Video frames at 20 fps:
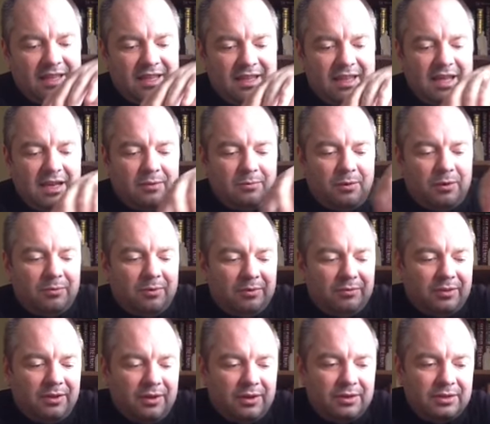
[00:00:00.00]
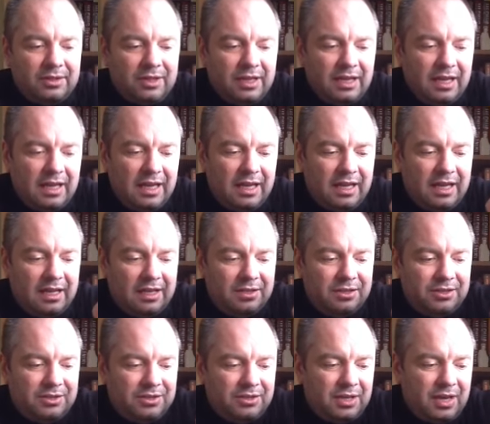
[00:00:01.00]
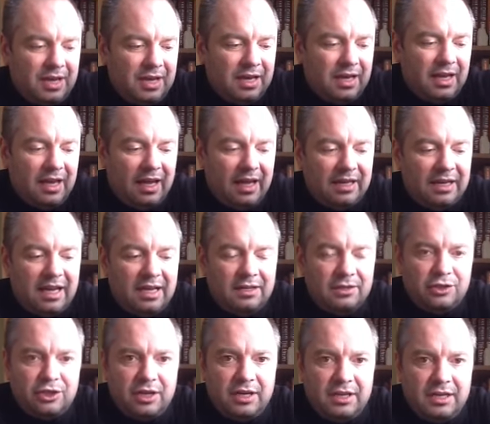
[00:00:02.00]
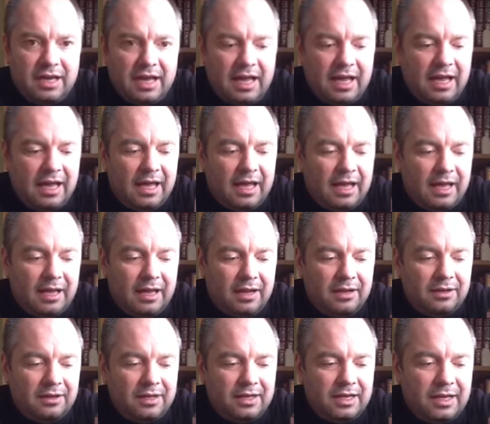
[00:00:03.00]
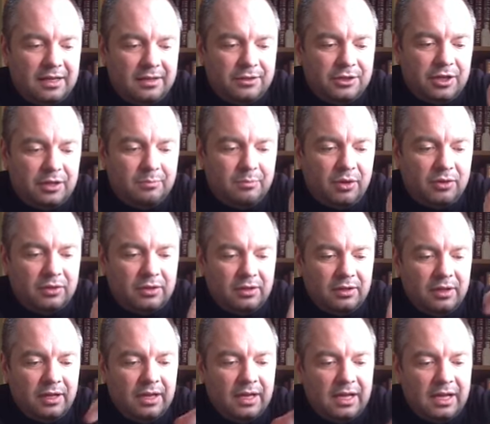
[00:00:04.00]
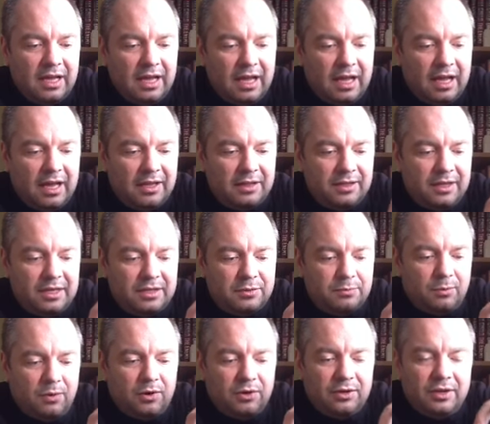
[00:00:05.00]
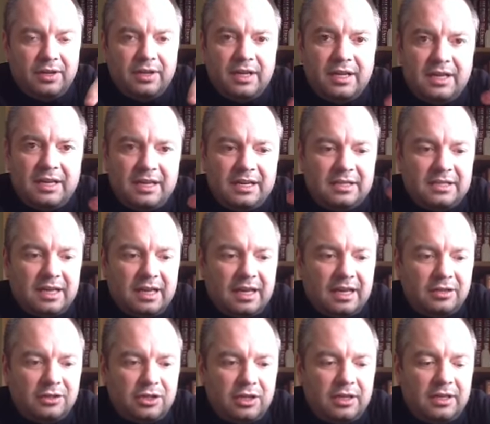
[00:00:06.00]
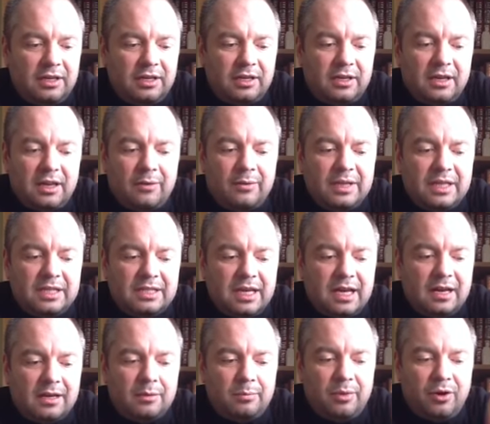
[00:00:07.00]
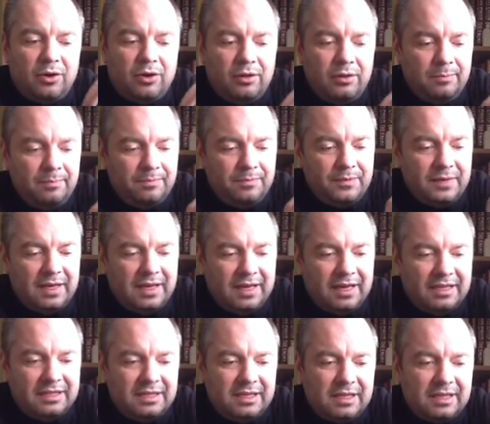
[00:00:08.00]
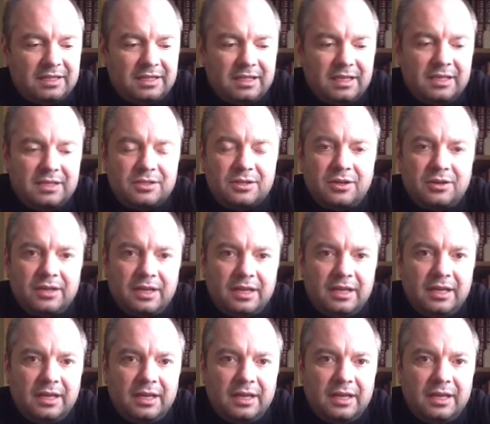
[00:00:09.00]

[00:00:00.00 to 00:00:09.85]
Then what we've got is a Nalgene, another Nalgene bottle. This one is actually glow in the dark bottle. As you can see, it's got the